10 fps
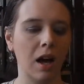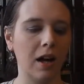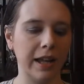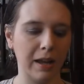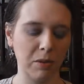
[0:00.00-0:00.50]

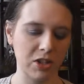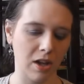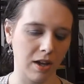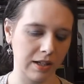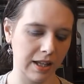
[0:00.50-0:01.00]
on
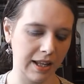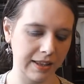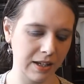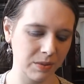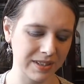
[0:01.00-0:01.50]
Amazon, and I
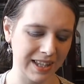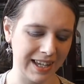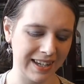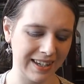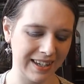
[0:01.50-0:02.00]
think it was
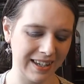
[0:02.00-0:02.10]
like